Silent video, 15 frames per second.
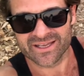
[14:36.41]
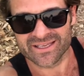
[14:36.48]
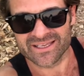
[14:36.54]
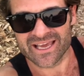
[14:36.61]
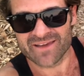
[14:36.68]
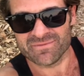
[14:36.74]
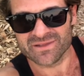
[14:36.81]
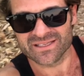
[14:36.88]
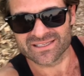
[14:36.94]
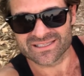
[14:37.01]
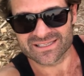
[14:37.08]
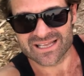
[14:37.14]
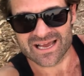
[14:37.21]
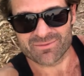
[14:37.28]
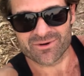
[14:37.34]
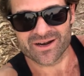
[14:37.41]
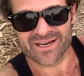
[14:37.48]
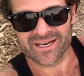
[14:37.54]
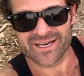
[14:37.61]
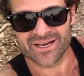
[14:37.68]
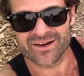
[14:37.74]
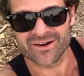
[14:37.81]
he gave me this slab
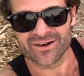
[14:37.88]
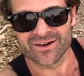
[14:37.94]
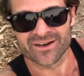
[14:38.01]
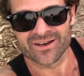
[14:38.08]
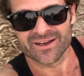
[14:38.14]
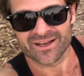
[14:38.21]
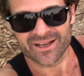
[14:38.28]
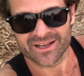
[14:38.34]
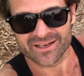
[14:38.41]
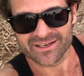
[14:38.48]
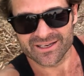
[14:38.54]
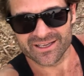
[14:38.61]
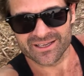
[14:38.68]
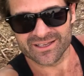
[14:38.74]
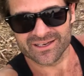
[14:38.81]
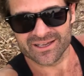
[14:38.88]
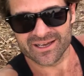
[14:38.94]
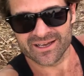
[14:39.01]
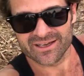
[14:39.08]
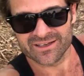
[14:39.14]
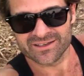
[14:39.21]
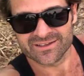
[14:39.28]
right here. And then
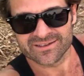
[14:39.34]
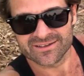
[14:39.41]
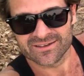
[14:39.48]
uh,